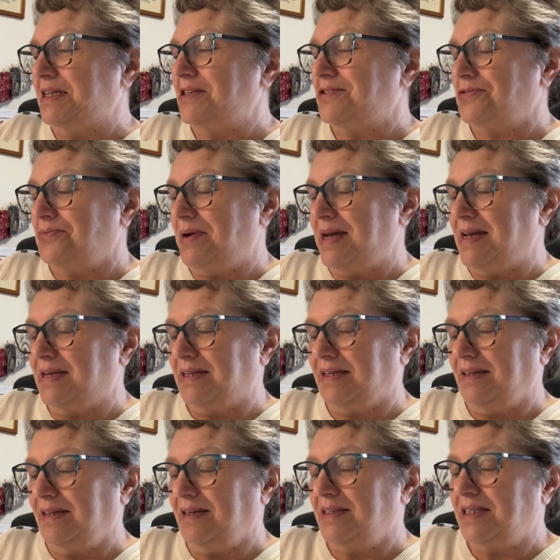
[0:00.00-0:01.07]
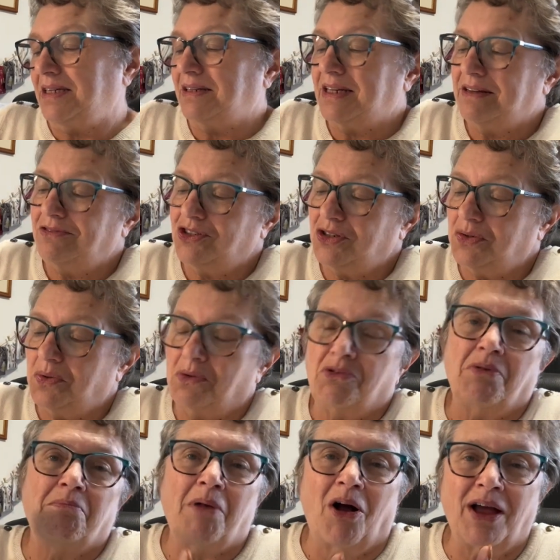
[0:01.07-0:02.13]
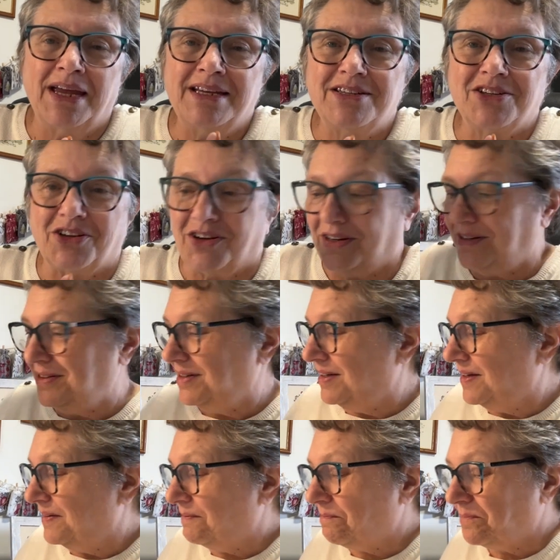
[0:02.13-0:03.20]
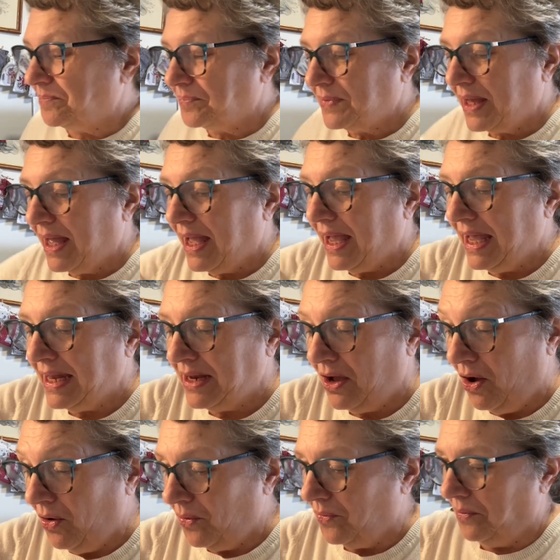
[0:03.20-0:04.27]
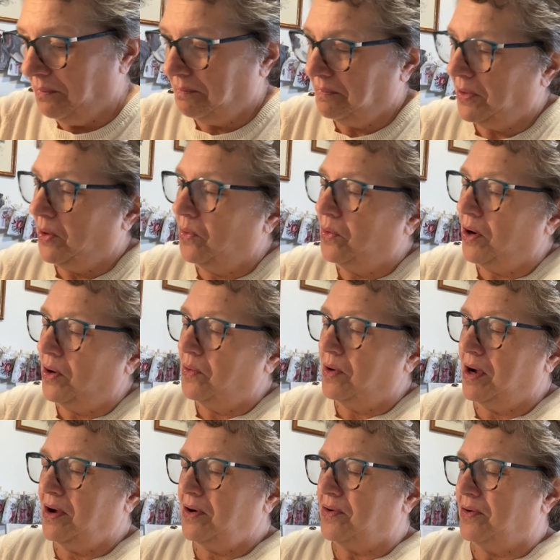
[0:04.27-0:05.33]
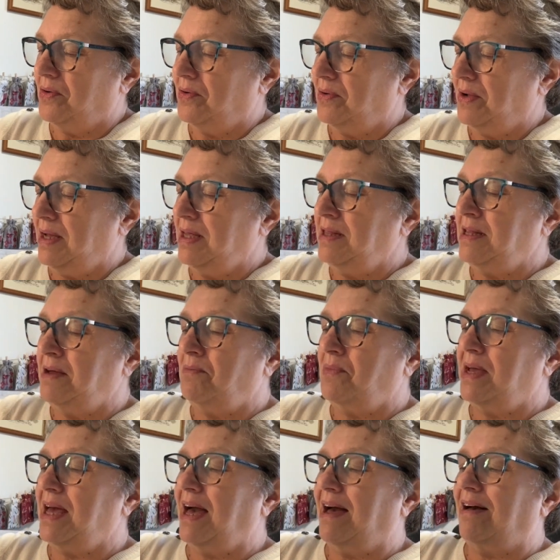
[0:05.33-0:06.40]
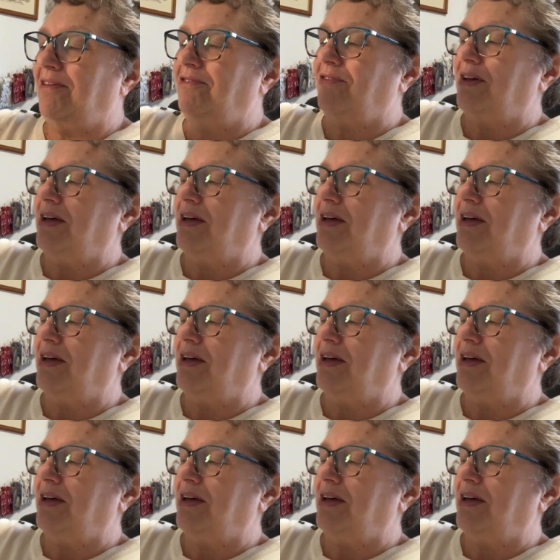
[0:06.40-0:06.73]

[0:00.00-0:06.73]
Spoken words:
sweet because it gives you a reminder. And oh. And then we have,